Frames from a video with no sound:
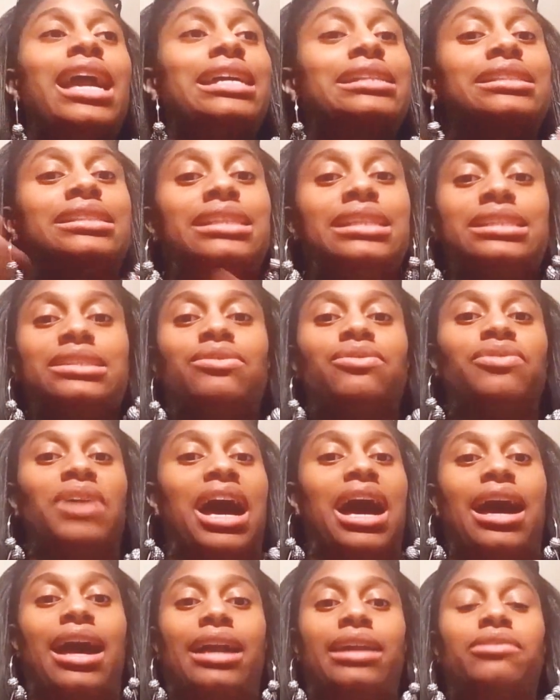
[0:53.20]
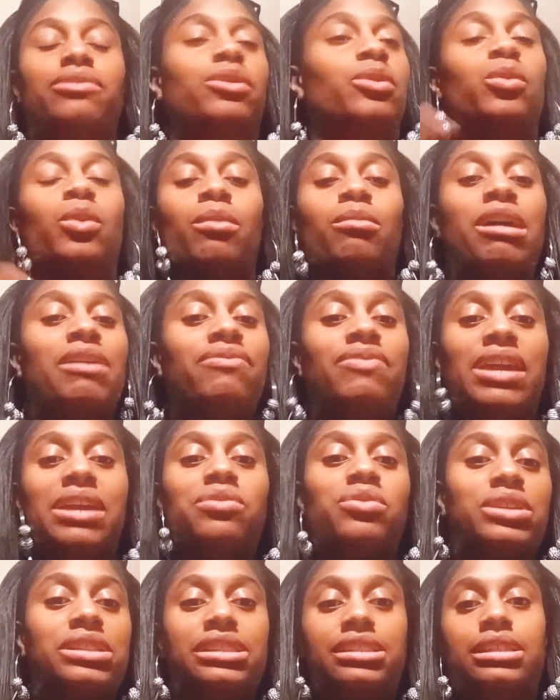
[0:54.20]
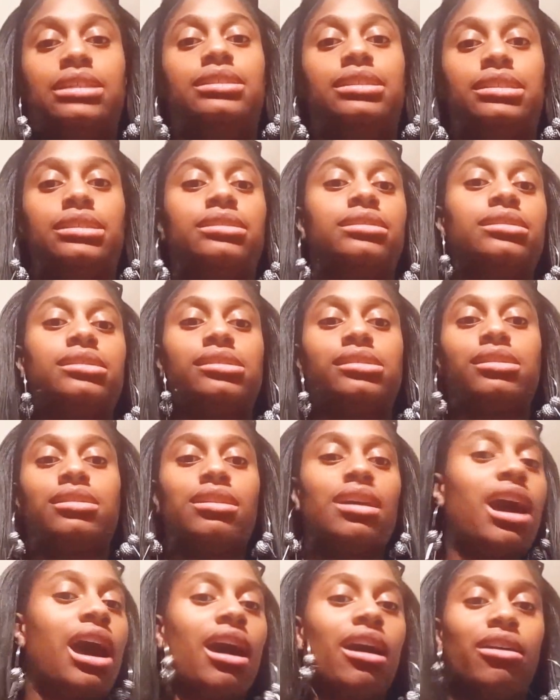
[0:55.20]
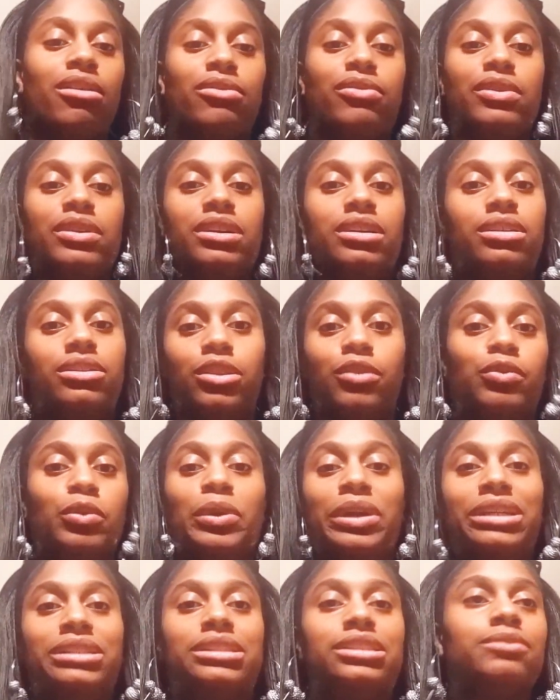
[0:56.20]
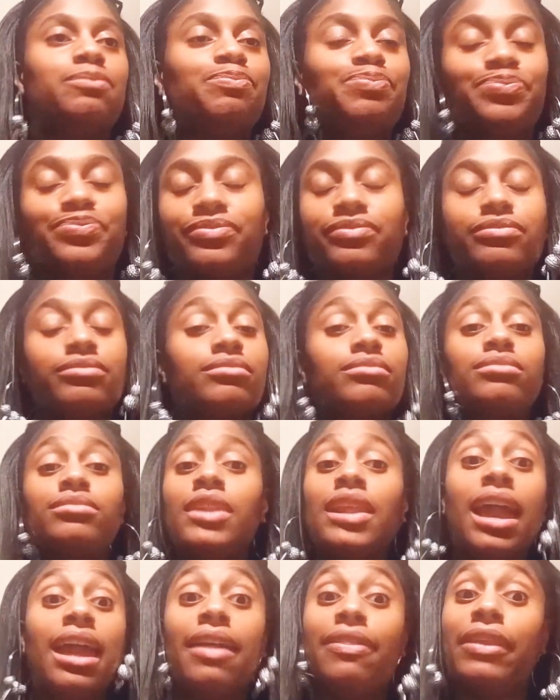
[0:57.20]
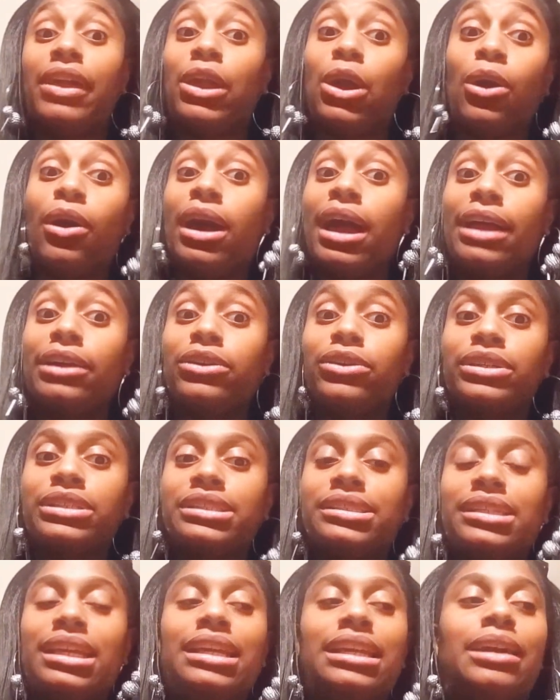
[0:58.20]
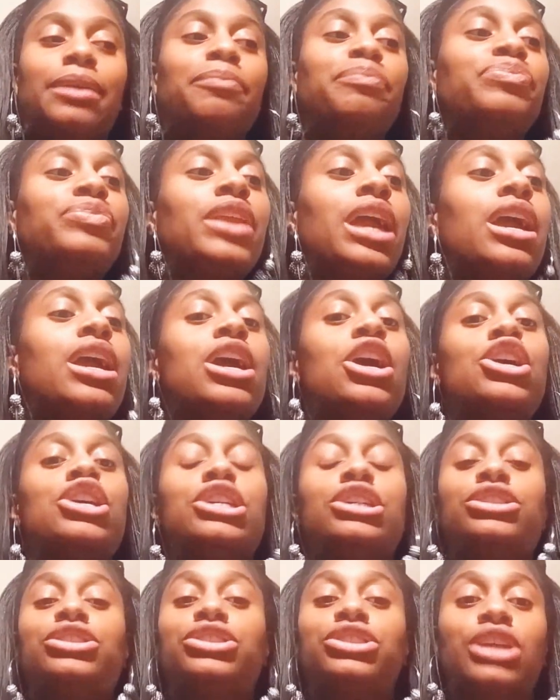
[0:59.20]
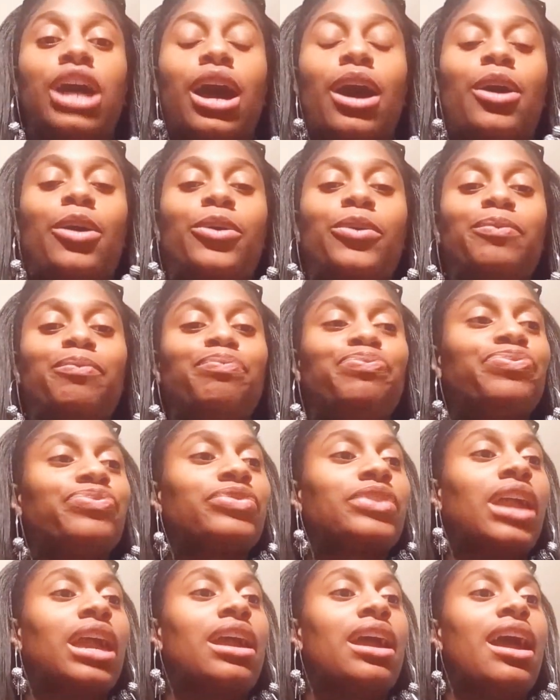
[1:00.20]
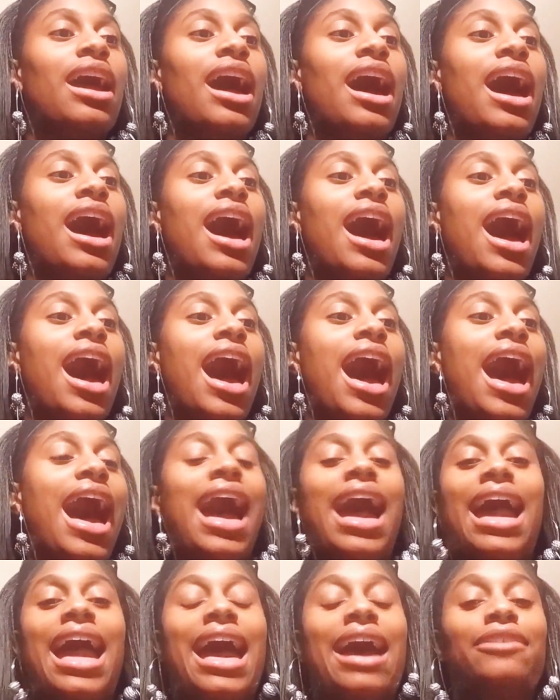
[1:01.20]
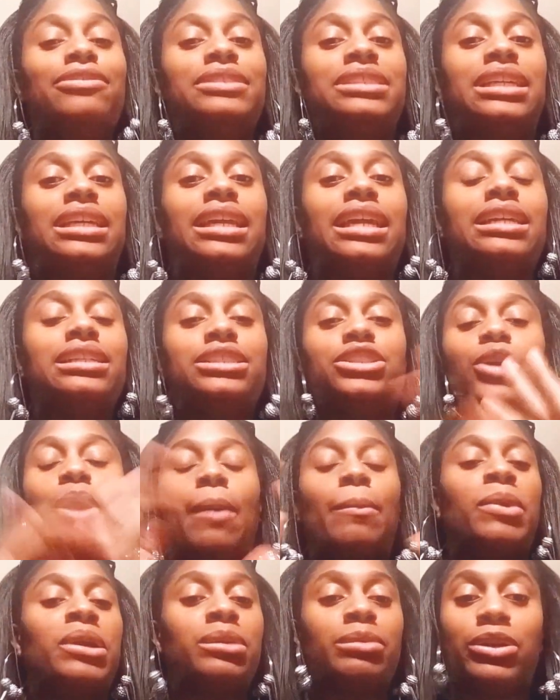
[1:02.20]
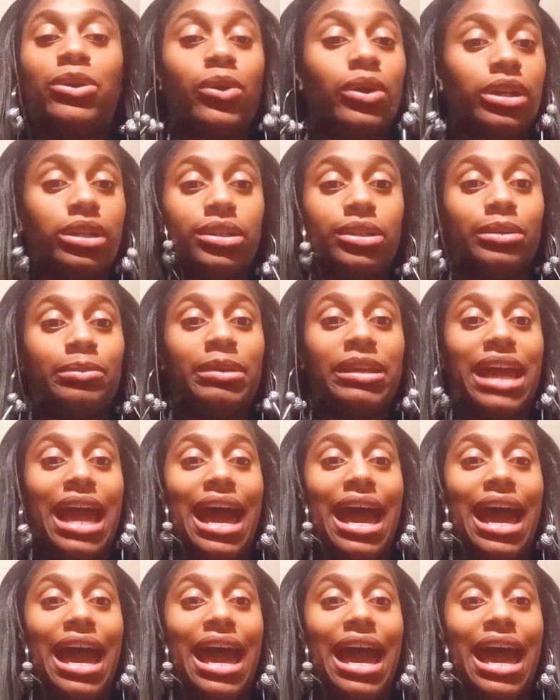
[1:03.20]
and season 5 were my favorite seasons of The Voice. And they all had Christina. So I have to get into, I'm going to be going a little bit